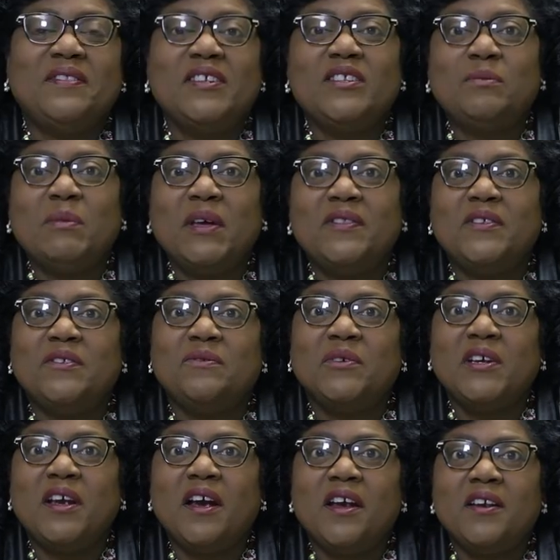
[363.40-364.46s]
this month is
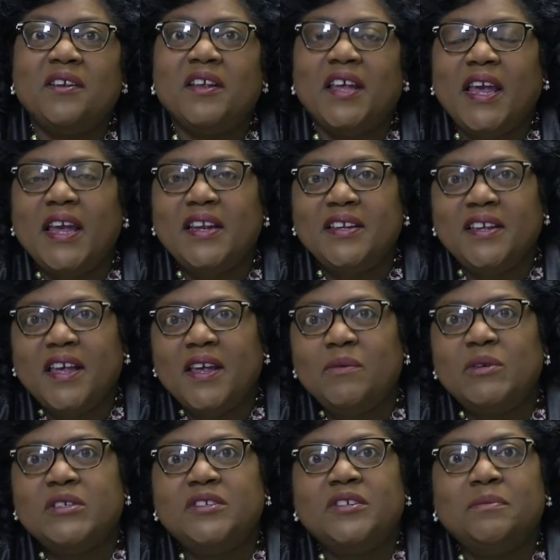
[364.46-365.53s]
regarding the ADA,
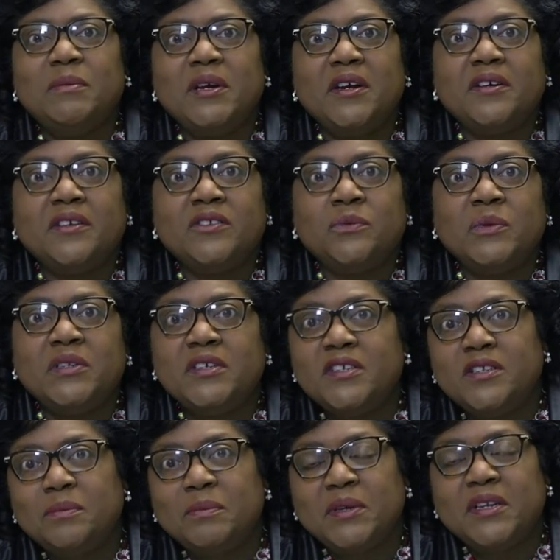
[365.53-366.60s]
which is the Americans with
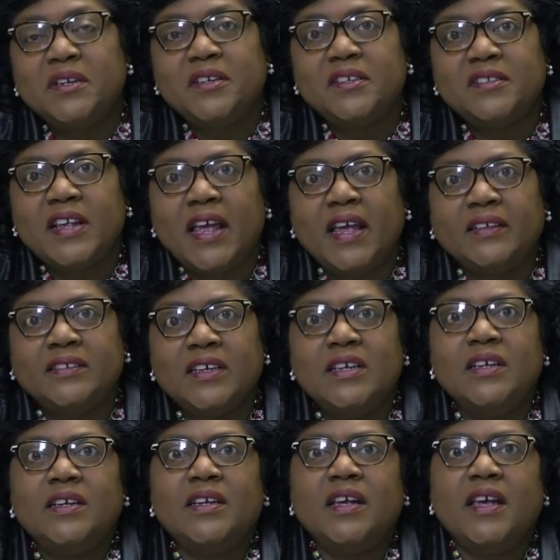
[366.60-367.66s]
Disabilities Act.
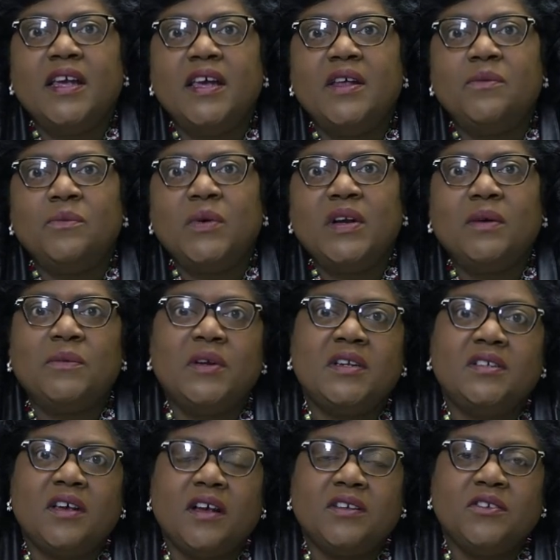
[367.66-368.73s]
And what I
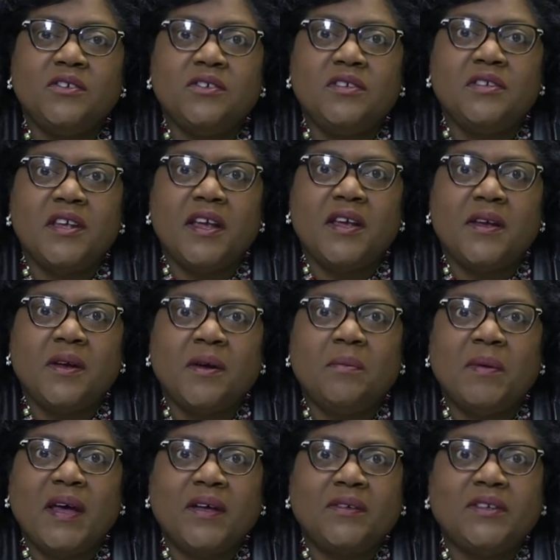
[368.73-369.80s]
want to talk to you today
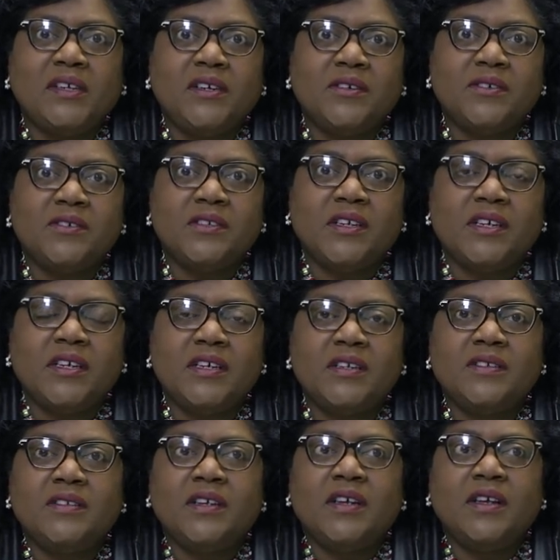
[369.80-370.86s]
about, leaders,
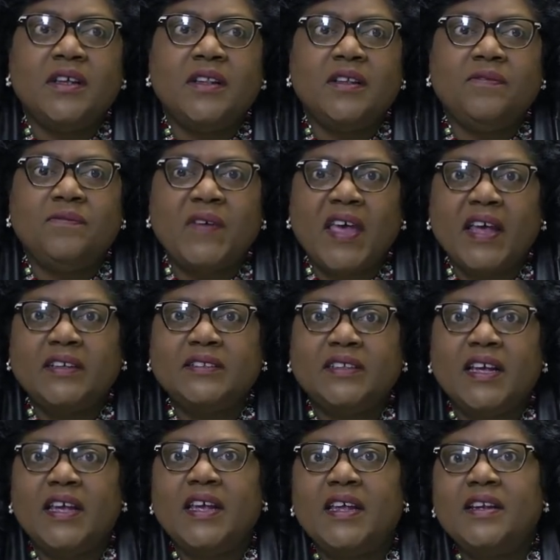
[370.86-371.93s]
is the fact
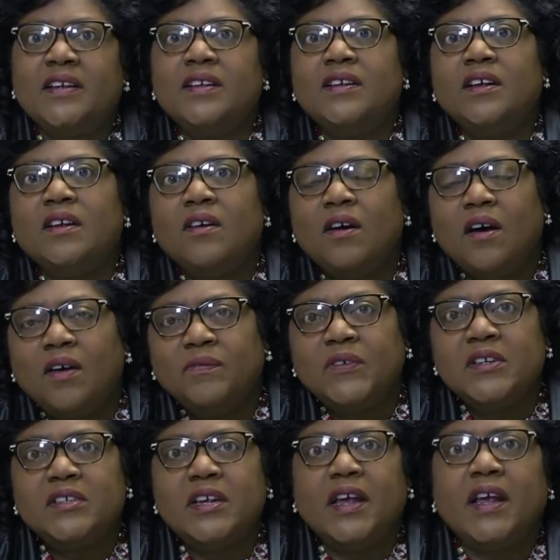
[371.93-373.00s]
that
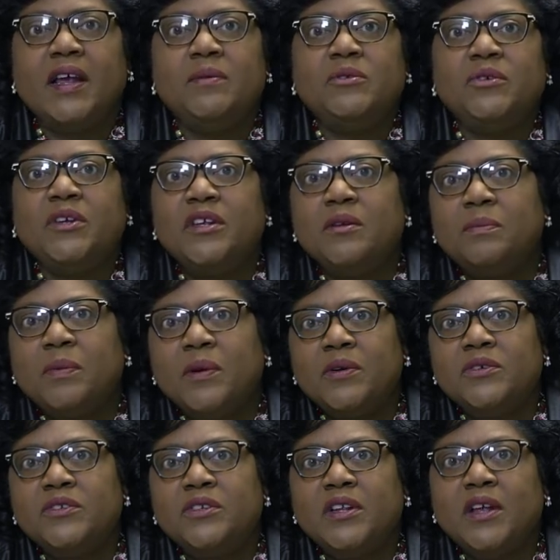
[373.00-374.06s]
oftentimes you get a
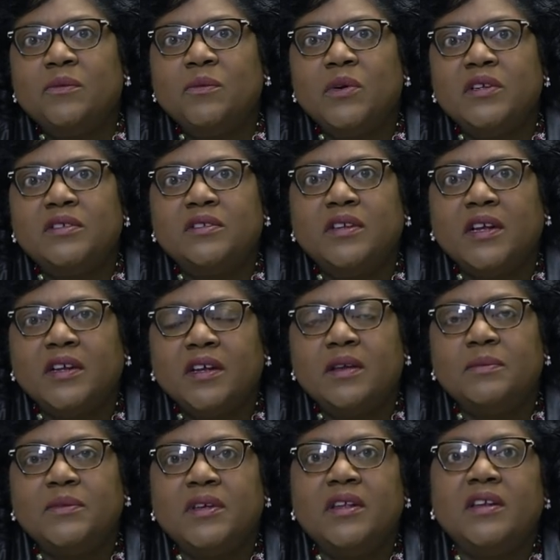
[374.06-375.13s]
person that
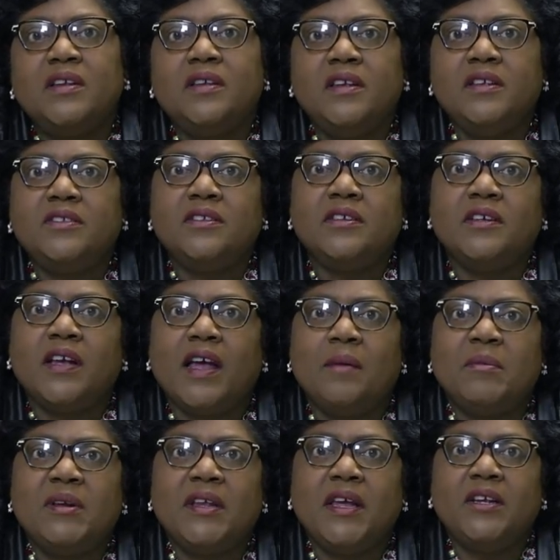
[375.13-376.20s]
comes in and needs an
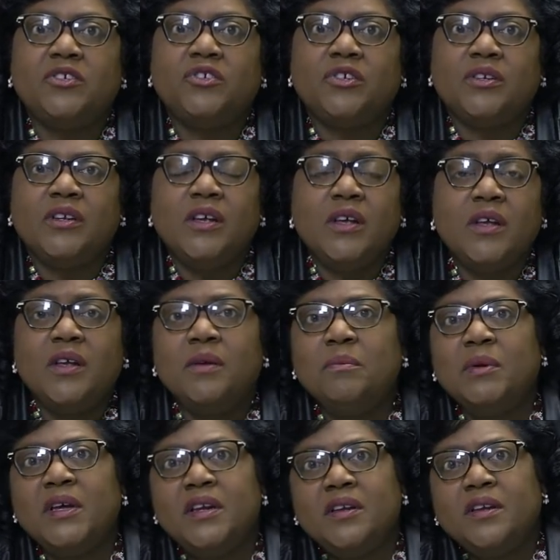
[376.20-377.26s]
accommodation,
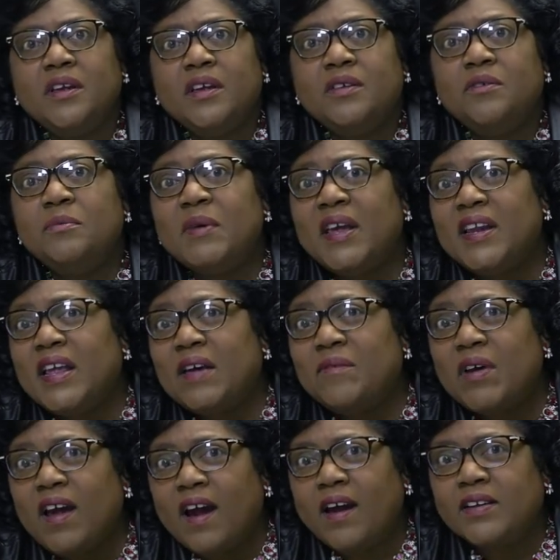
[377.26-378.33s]
but you might have
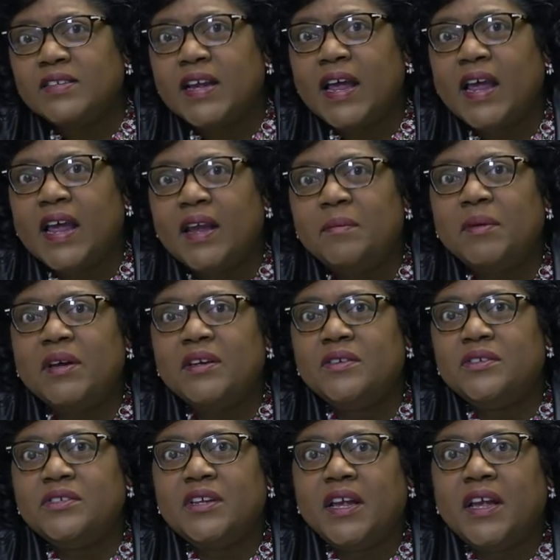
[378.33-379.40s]
a hard time
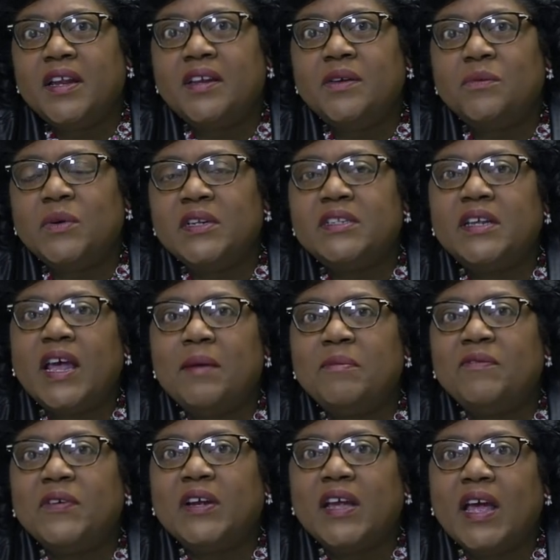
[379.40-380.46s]
understanding what type
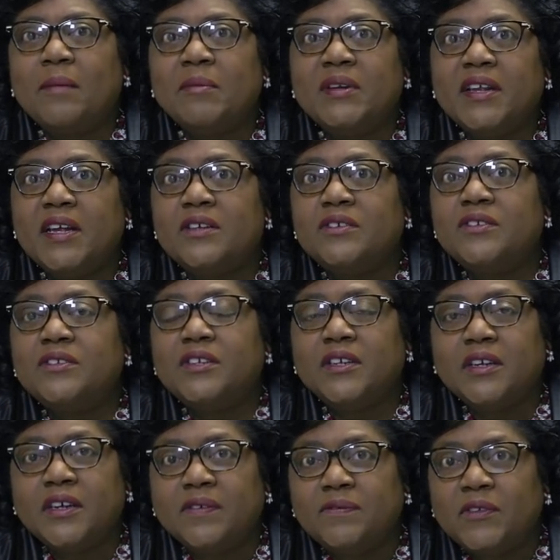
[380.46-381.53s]
of accommodation to
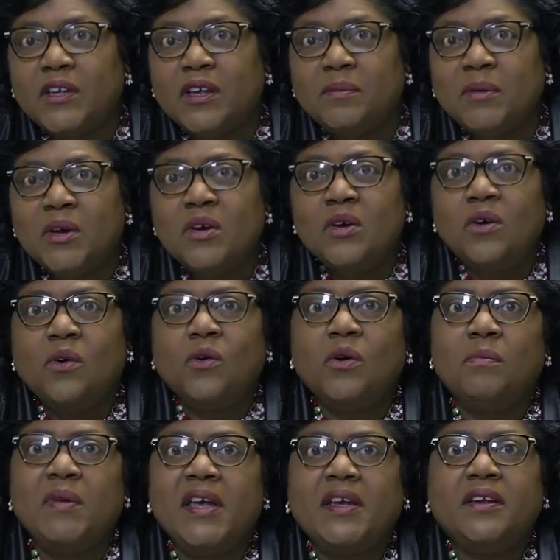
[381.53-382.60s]
give them, or
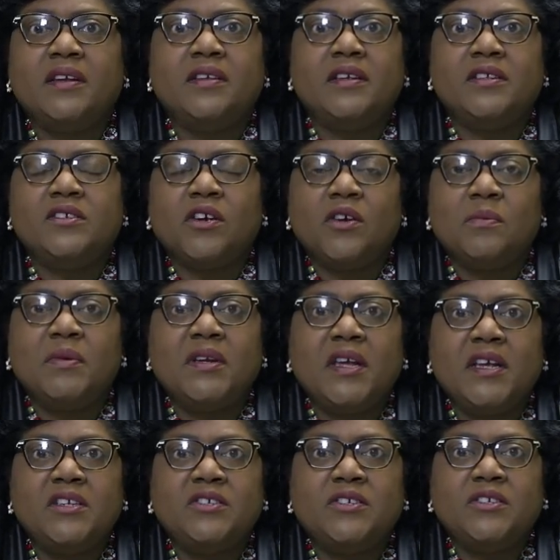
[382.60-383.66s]
making a
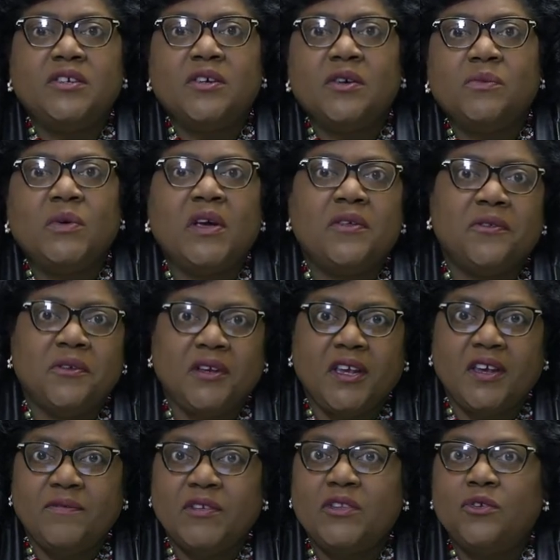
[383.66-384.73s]
determination on whether to
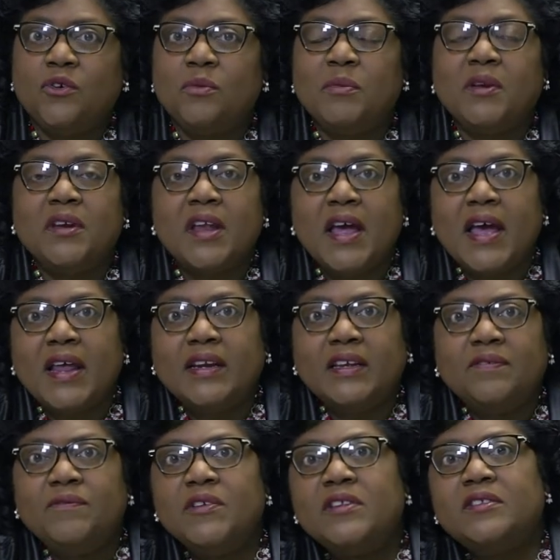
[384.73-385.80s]
give it to them or not.
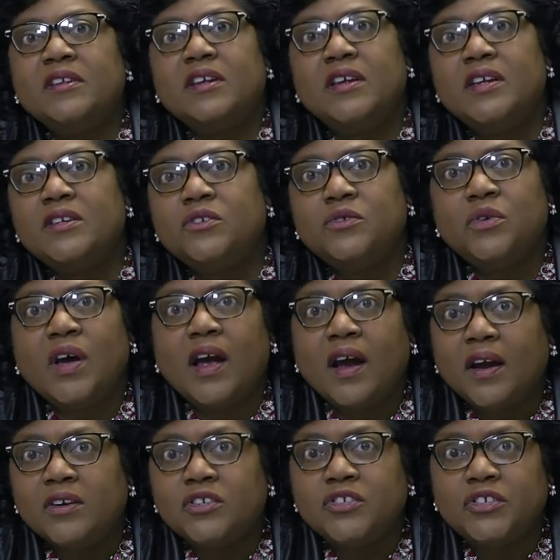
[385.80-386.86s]
If it's an undue
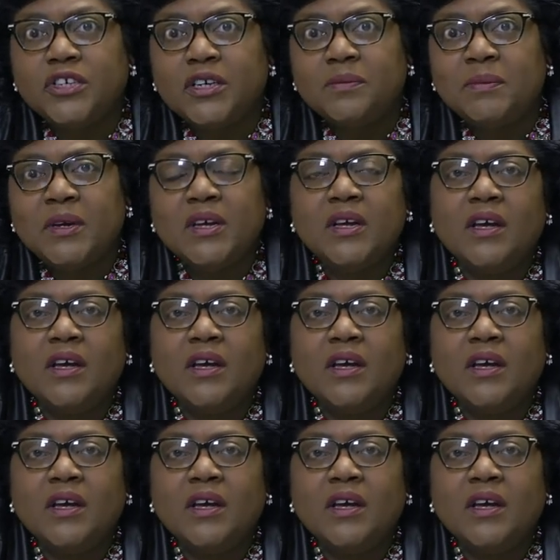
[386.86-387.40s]
hardship,